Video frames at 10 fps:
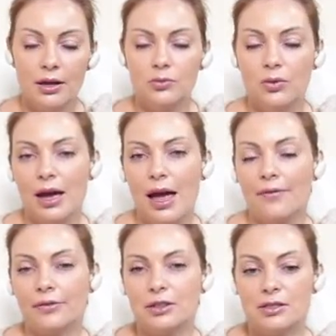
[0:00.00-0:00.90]
And we
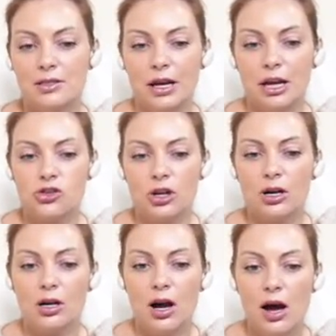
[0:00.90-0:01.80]
have the
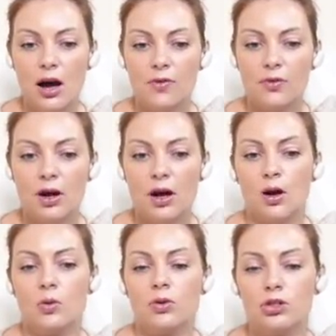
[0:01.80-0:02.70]
stretchy cuff,
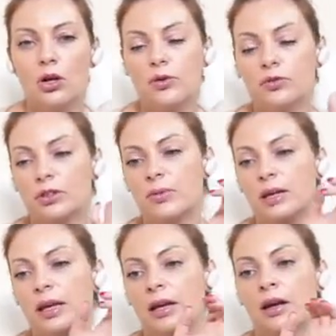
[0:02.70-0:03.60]
uh, which
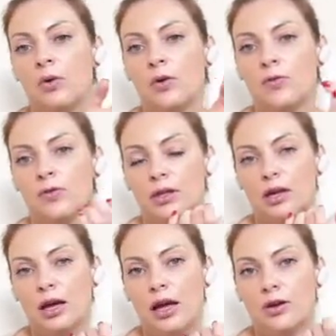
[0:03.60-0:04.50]
comfortably will
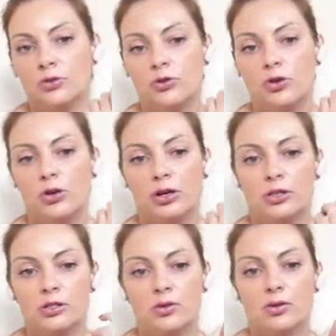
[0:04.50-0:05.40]
fit around your
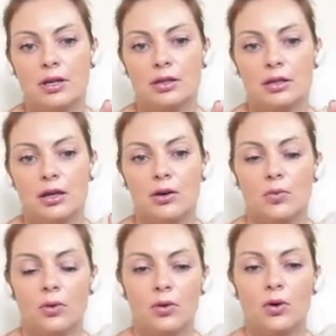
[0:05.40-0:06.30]
wrist so
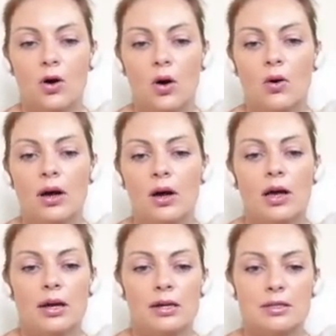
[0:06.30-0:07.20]
nothing will go
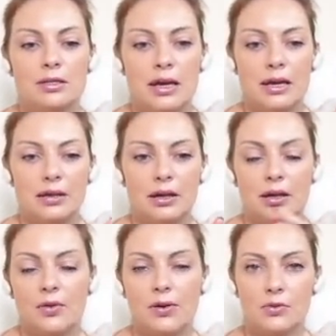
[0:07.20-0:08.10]
inside
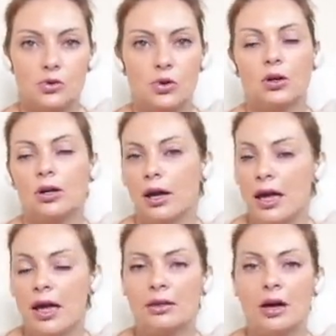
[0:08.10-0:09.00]
the glove. So
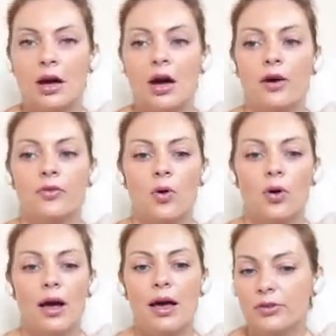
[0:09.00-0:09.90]
great
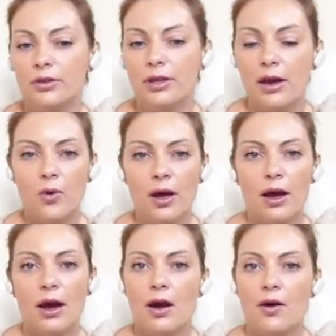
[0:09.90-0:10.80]
for everyday
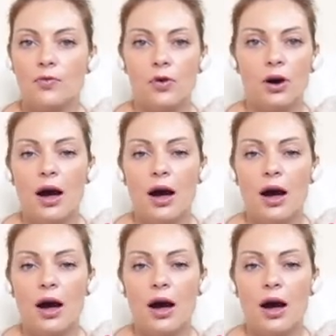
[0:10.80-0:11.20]
wear,